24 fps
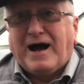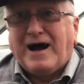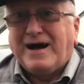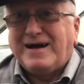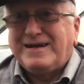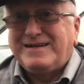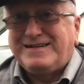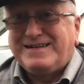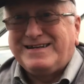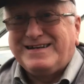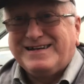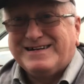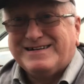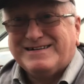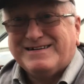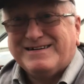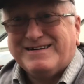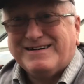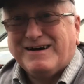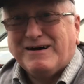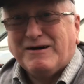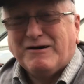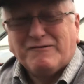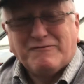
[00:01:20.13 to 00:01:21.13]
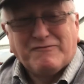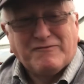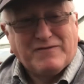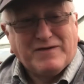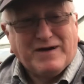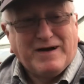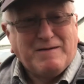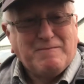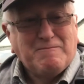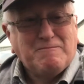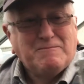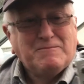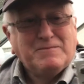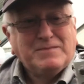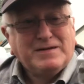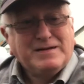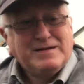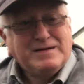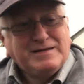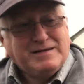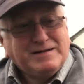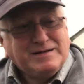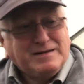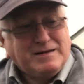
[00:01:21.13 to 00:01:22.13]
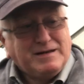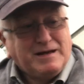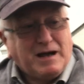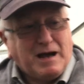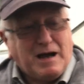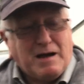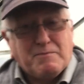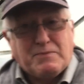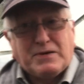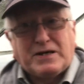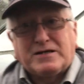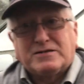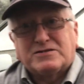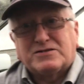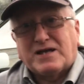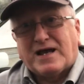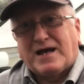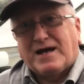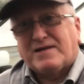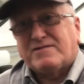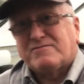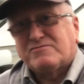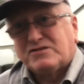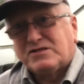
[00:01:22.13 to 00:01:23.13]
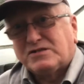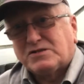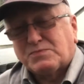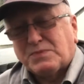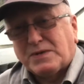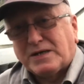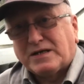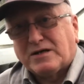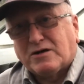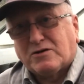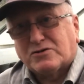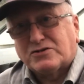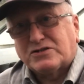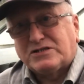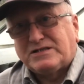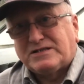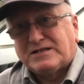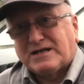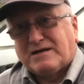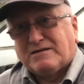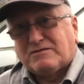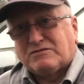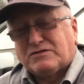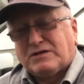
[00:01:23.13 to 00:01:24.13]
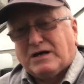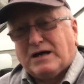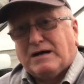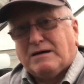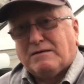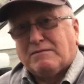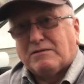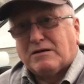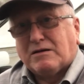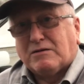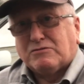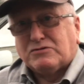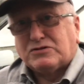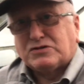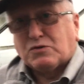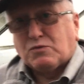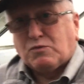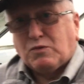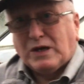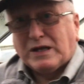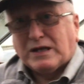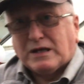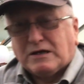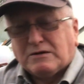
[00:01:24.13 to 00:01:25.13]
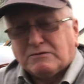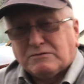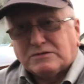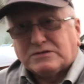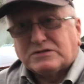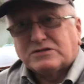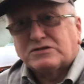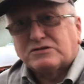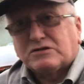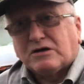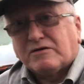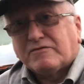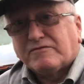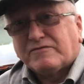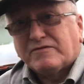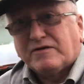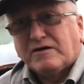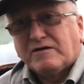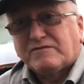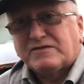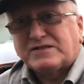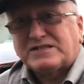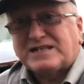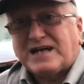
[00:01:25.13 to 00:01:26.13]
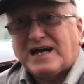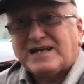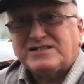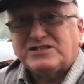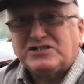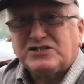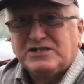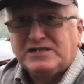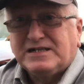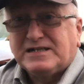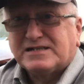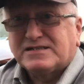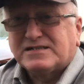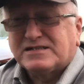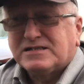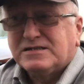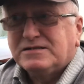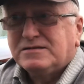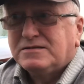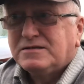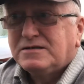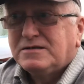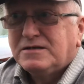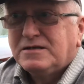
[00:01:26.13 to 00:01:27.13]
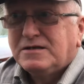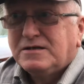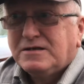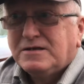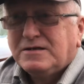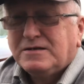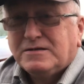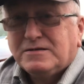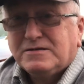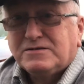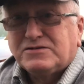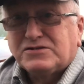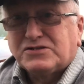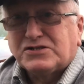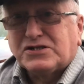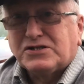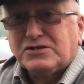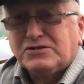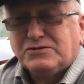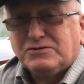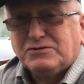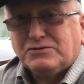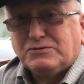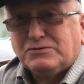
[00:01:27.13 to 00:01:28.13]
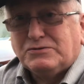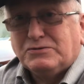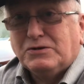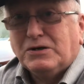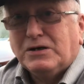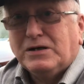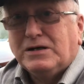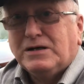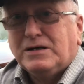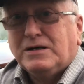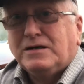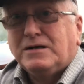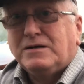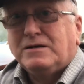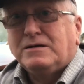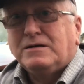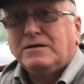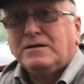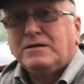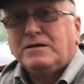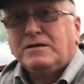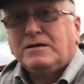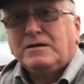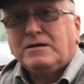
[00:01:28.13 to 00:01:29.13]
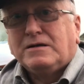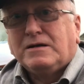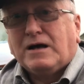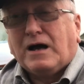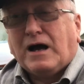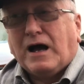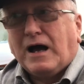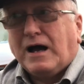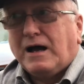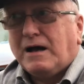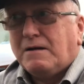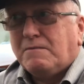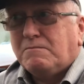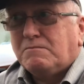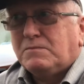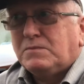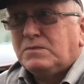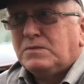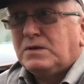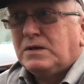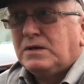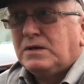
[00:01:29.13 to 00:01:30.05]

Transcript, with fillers: idea of, um, uh, because Catherine's been cutting down uh, loads of willow and stuff, of attaching it to um,